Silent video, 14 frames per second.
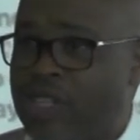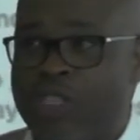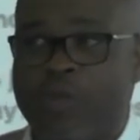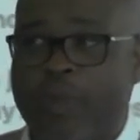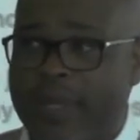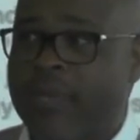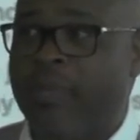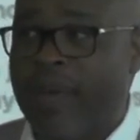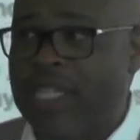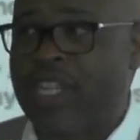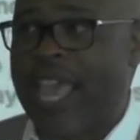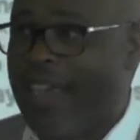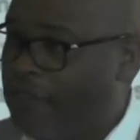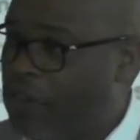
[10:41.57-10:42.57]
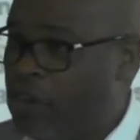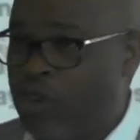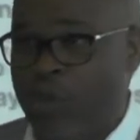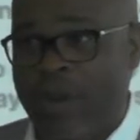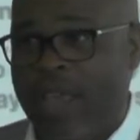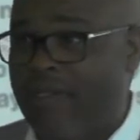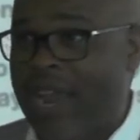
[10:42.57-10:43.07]
dispense much effort and
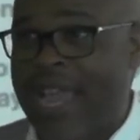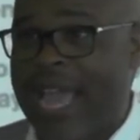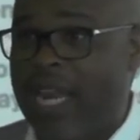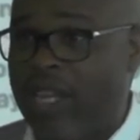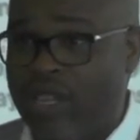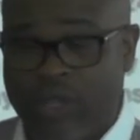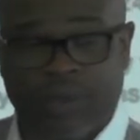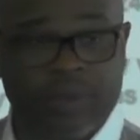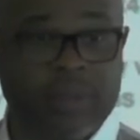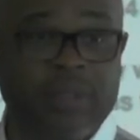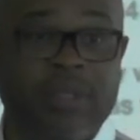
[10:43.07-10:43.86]
do whatever I got to do.